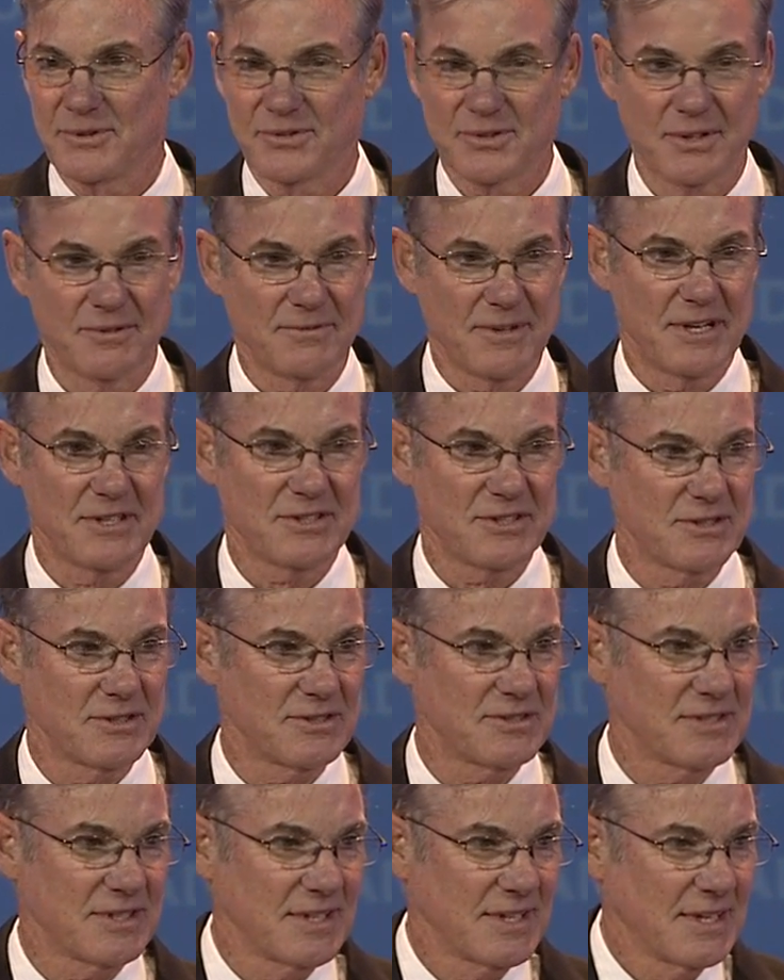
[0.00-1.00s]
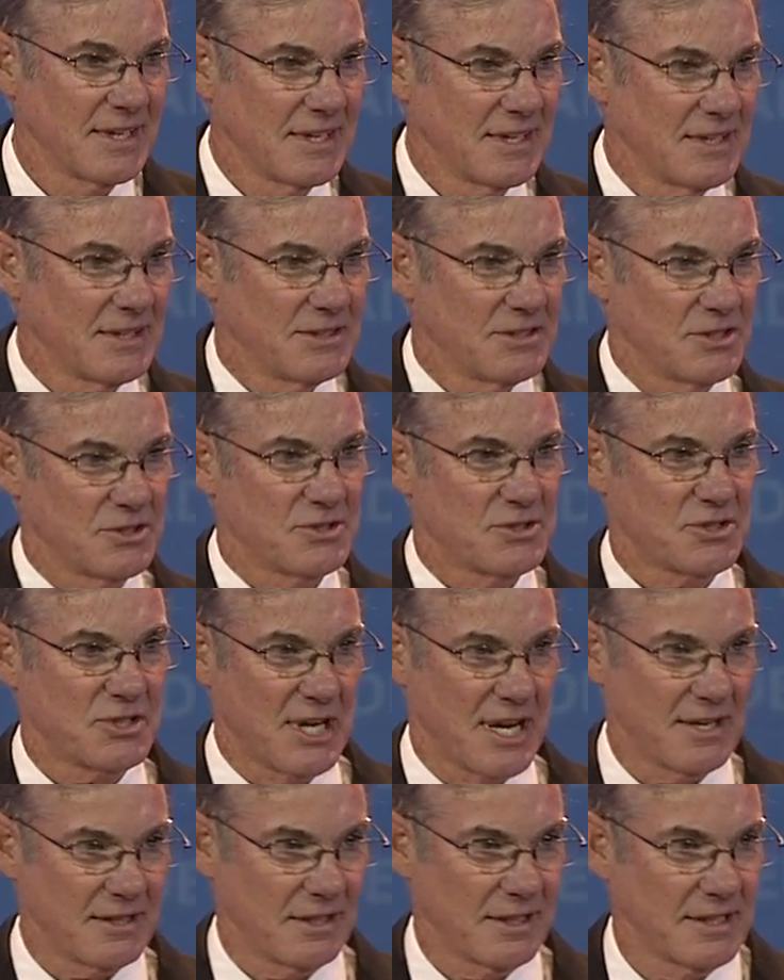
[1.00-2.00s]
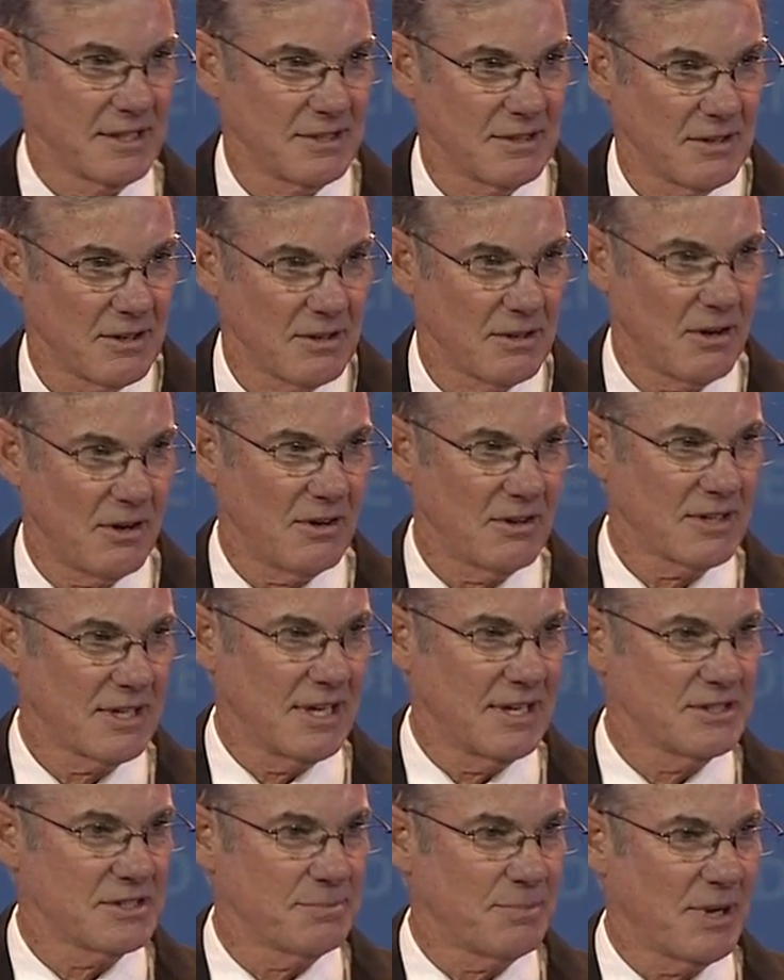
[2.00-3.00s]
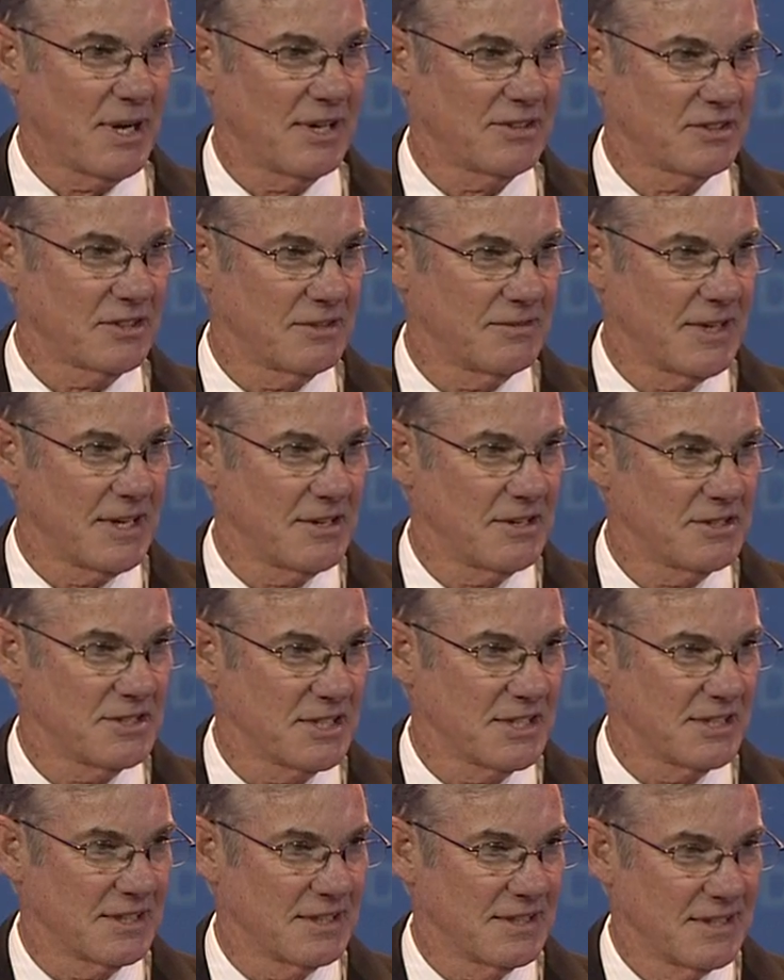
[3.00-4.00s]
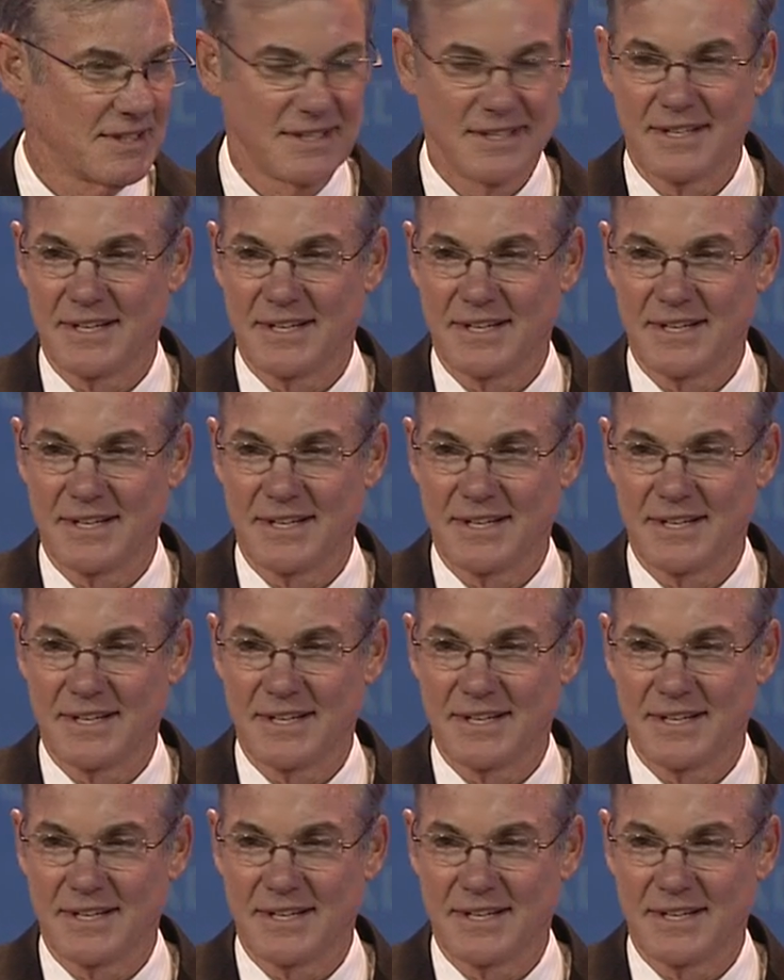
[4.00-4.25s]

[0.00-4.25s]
This convention is just channeling all kinds of positive energy, and